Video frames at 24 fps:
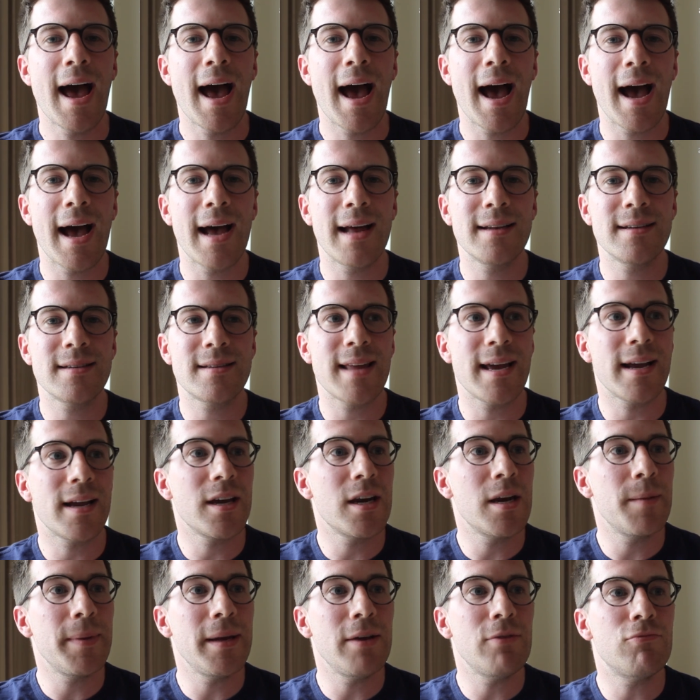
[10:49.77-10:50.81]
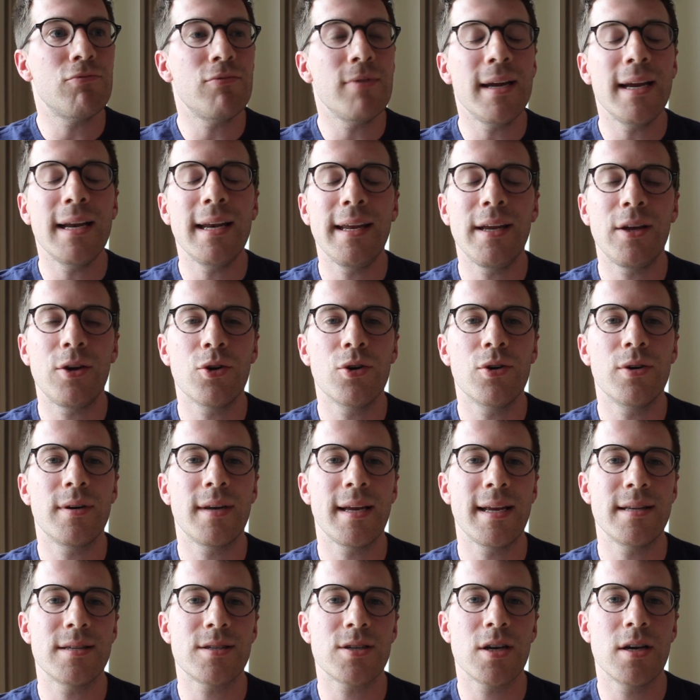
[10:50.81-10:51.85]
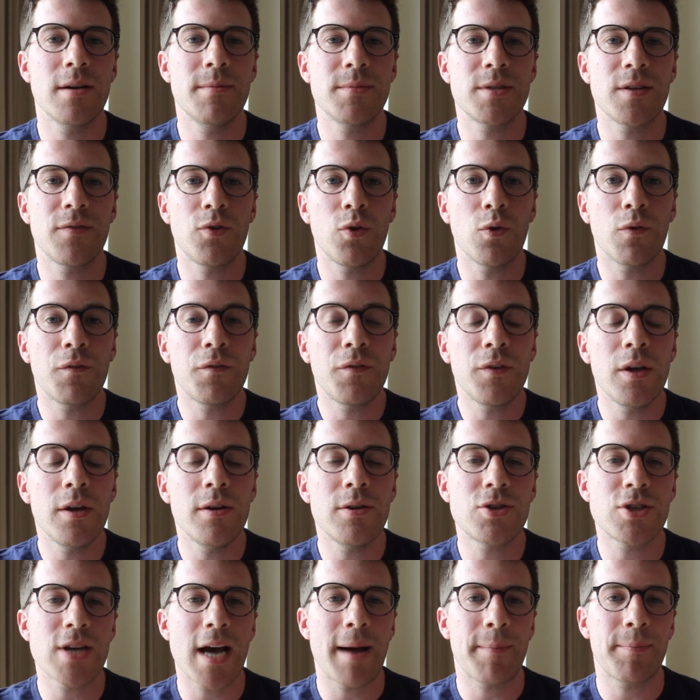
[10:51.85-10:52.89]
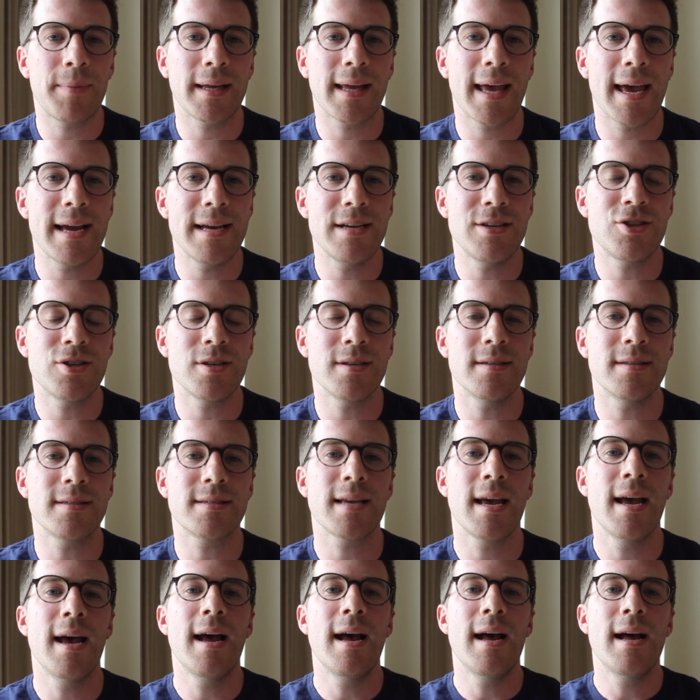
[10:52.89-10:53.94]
and they're going to be really good in terms of your future applications.